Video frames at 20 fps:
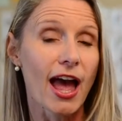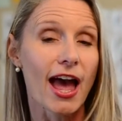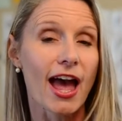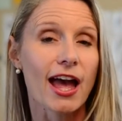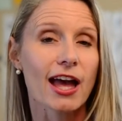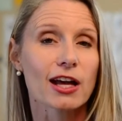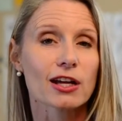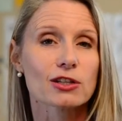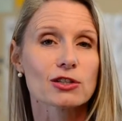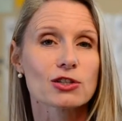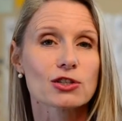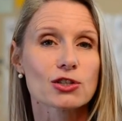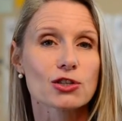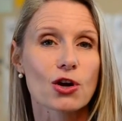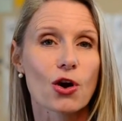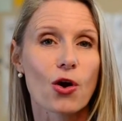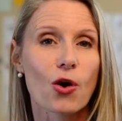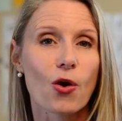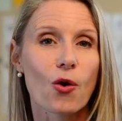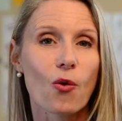And
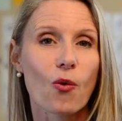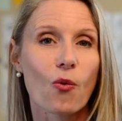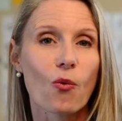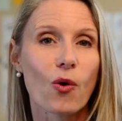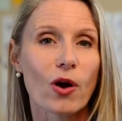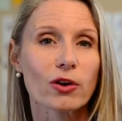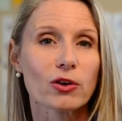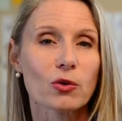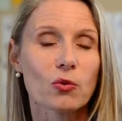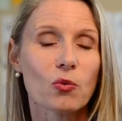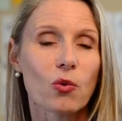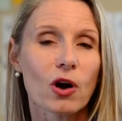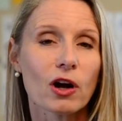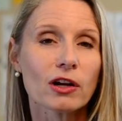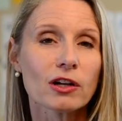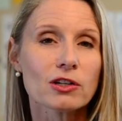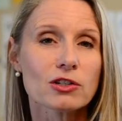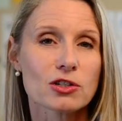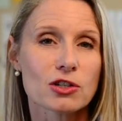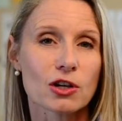so what you
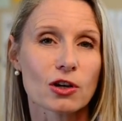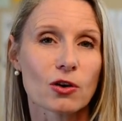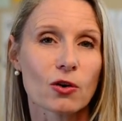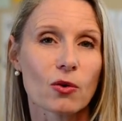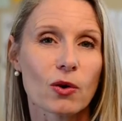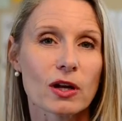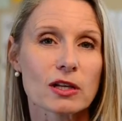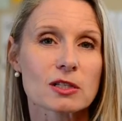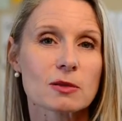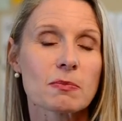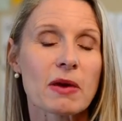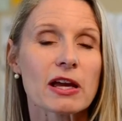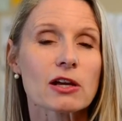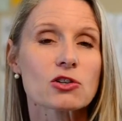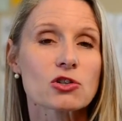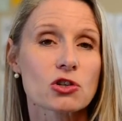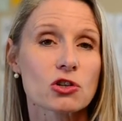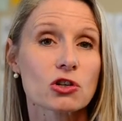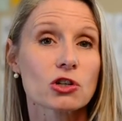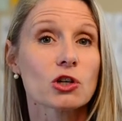want to do is
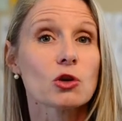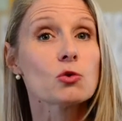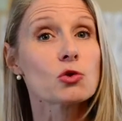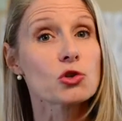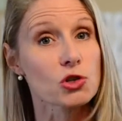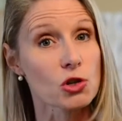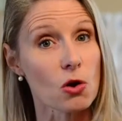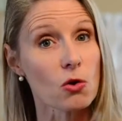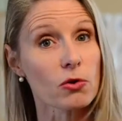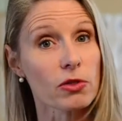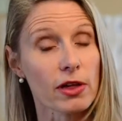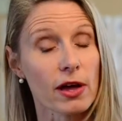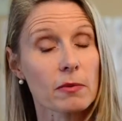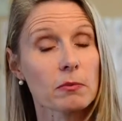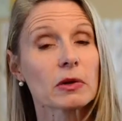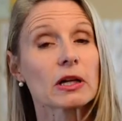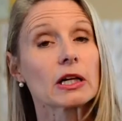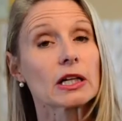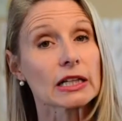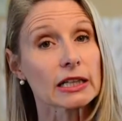make sure you show
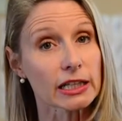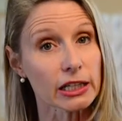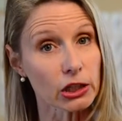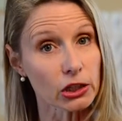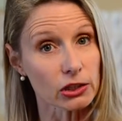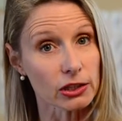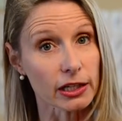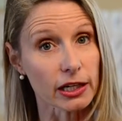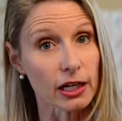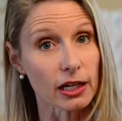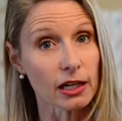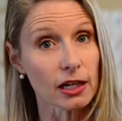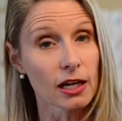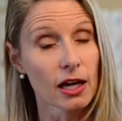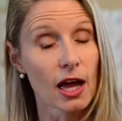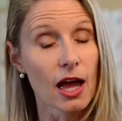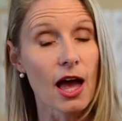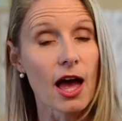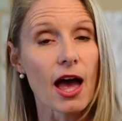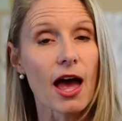them clearly
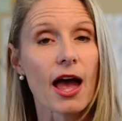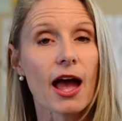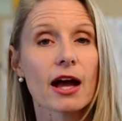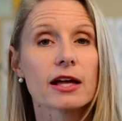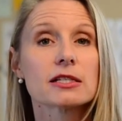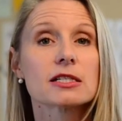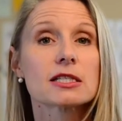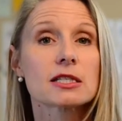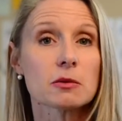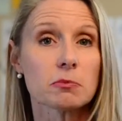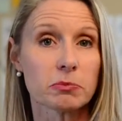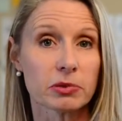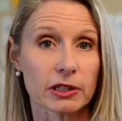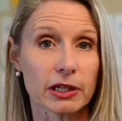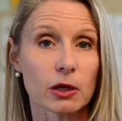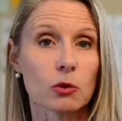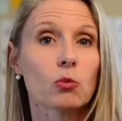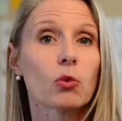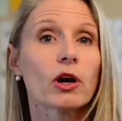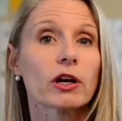and
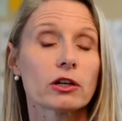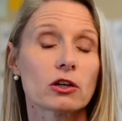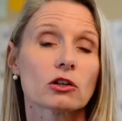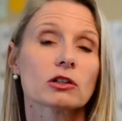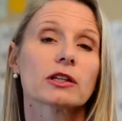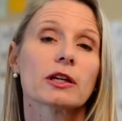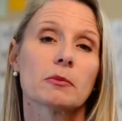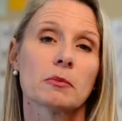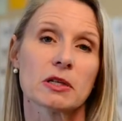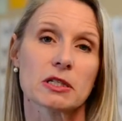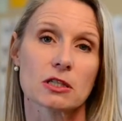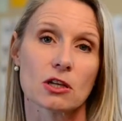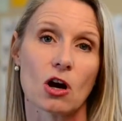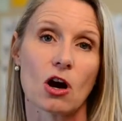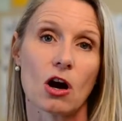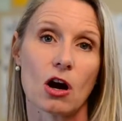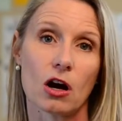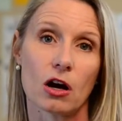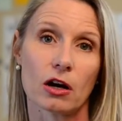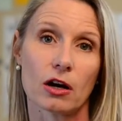simply where your limits
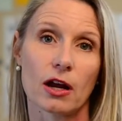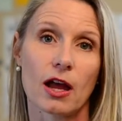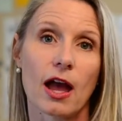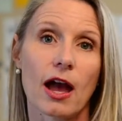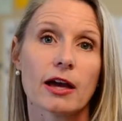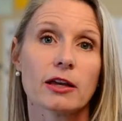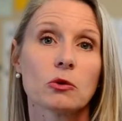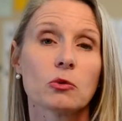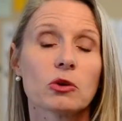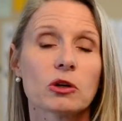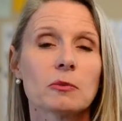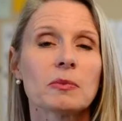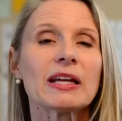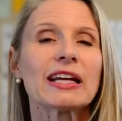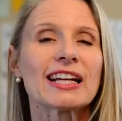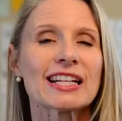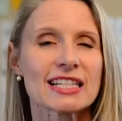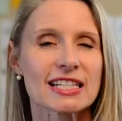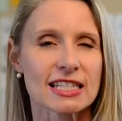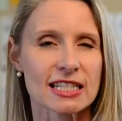are, and you want to be
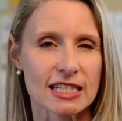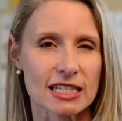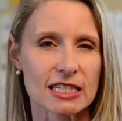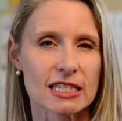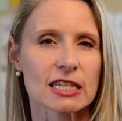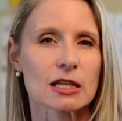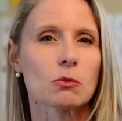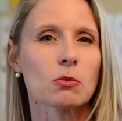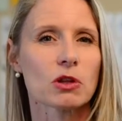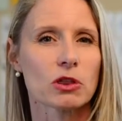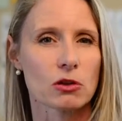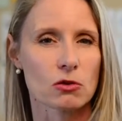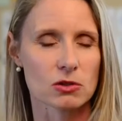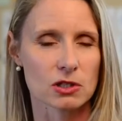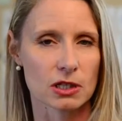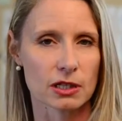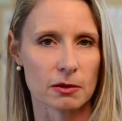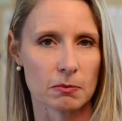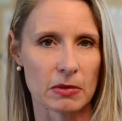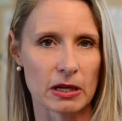consistent with
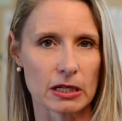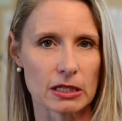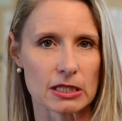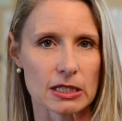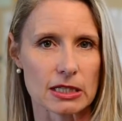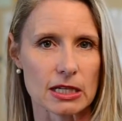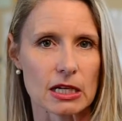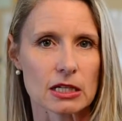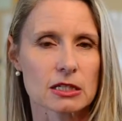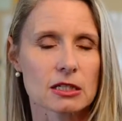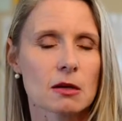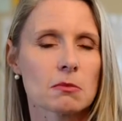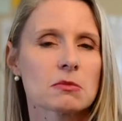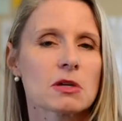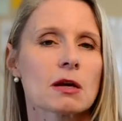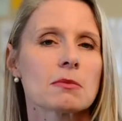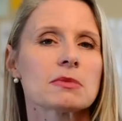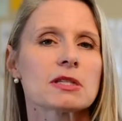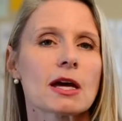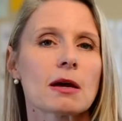those limits. And
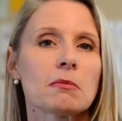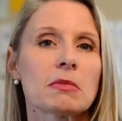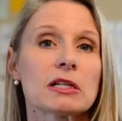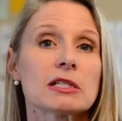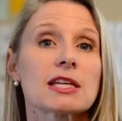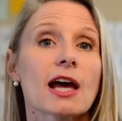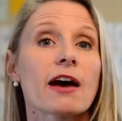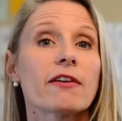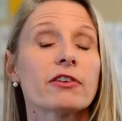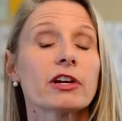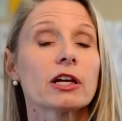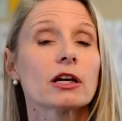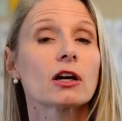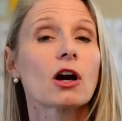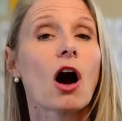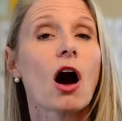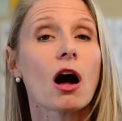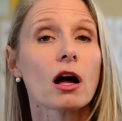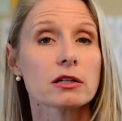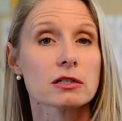sometimes that means having a
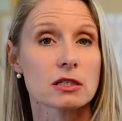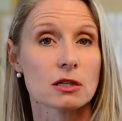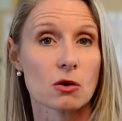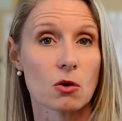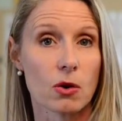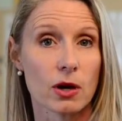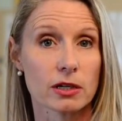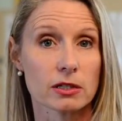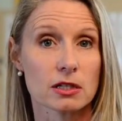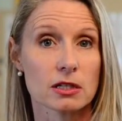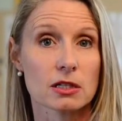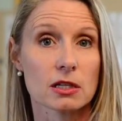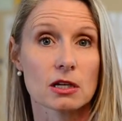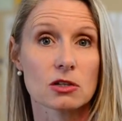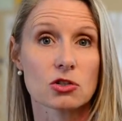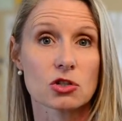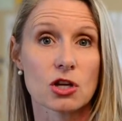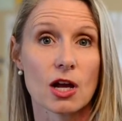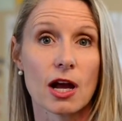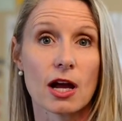consequence,
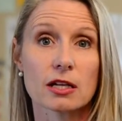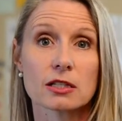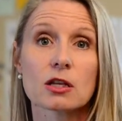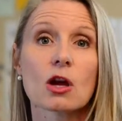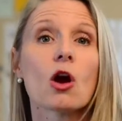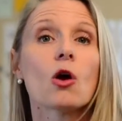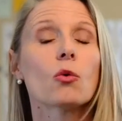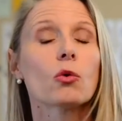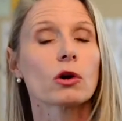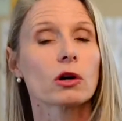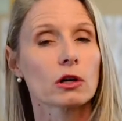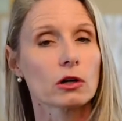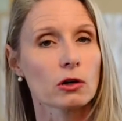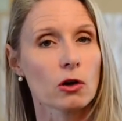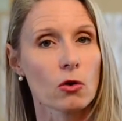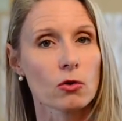such as we're going to